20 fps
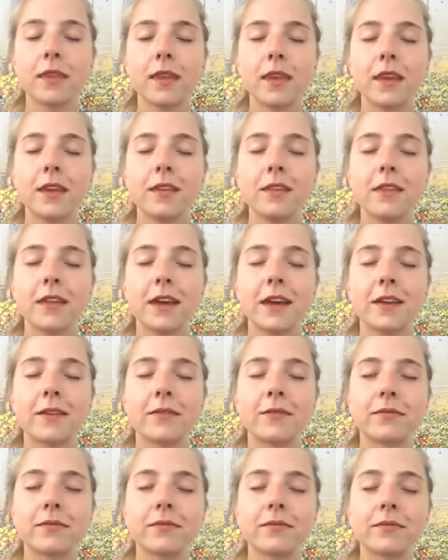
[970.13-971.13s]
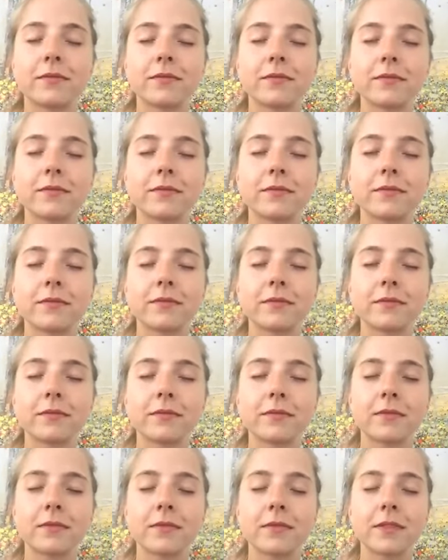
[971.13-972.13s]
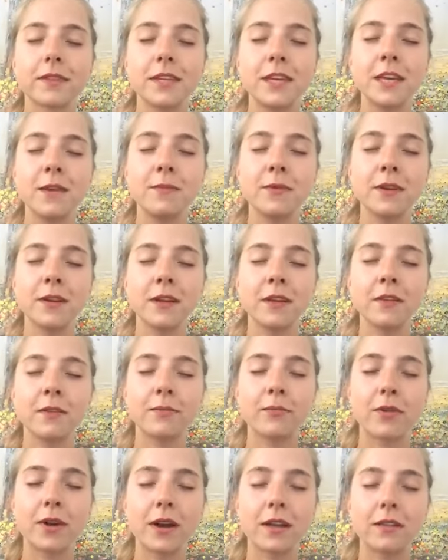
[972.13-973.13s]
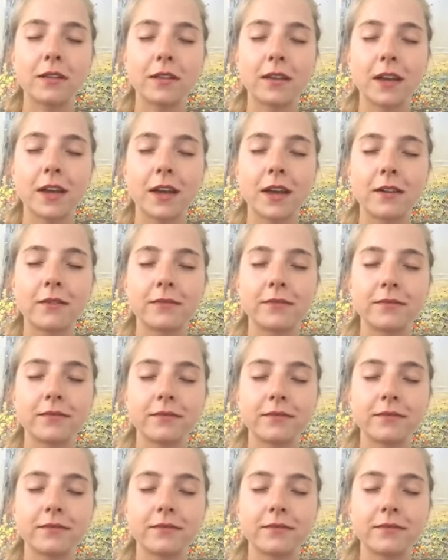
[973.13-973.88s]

And then, deepening the breath again.